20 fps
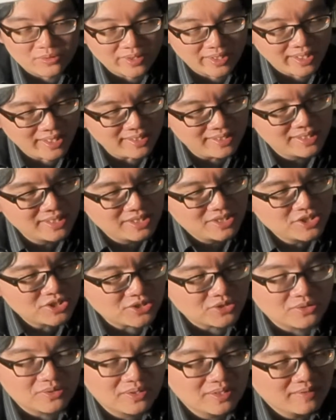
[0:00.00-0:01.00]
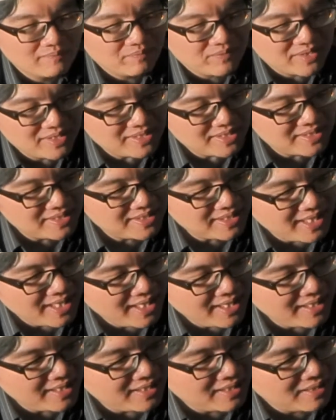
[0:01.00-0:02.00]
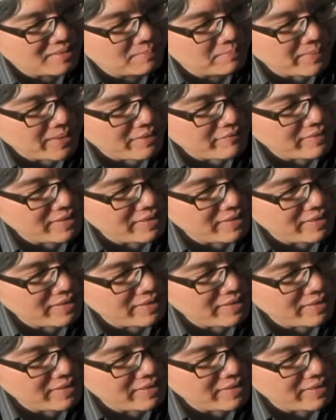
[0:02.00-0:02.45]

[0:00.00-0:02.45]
Okay, so this is a pair of